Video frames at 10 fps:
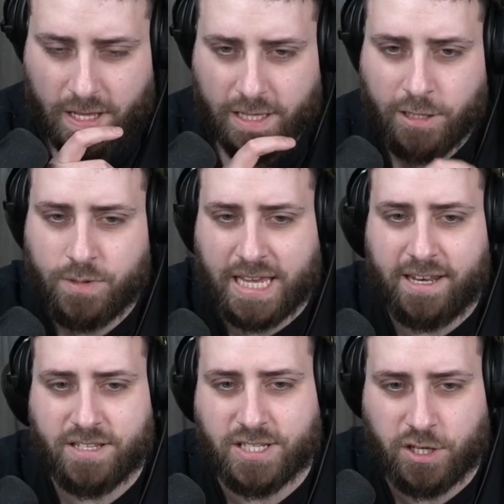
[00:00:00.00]

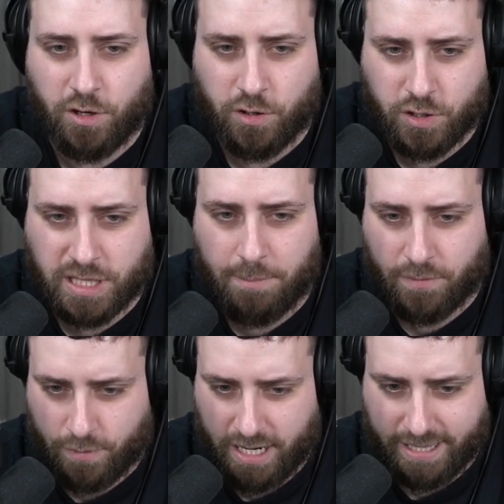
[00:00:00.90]
Lieutenant Surge. Let me
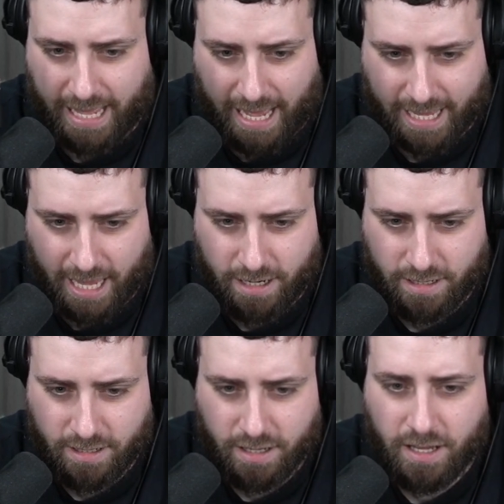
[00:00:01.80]
read that again.
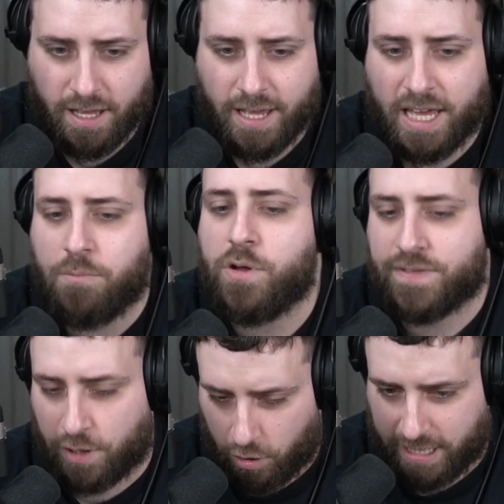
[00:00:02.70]
It
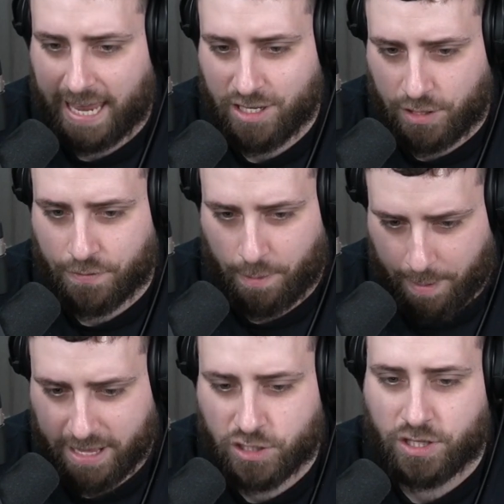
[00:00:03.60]
moves all the energy from the
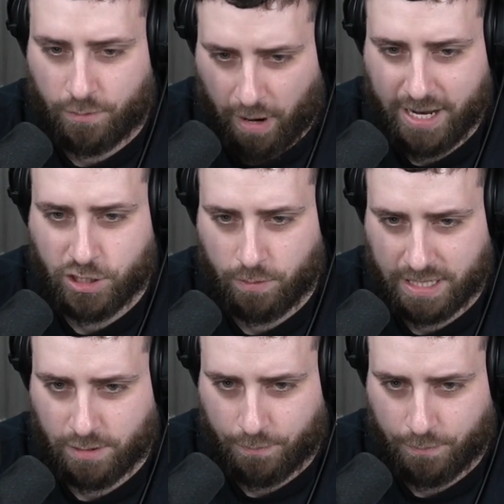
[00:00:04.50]
bench to the Raichu that's up